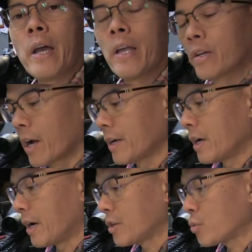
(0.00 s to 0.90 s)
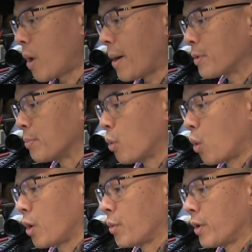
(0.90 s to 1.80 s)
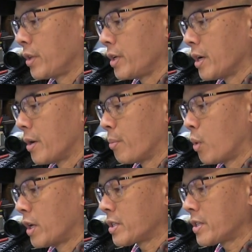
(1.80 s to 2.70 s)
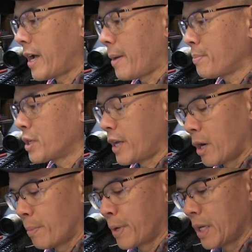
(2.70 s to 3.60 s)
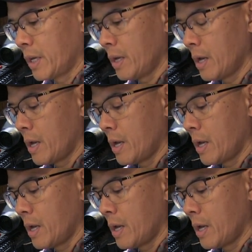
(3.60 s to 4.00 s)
And then I swabbed the bore with the one-step CLP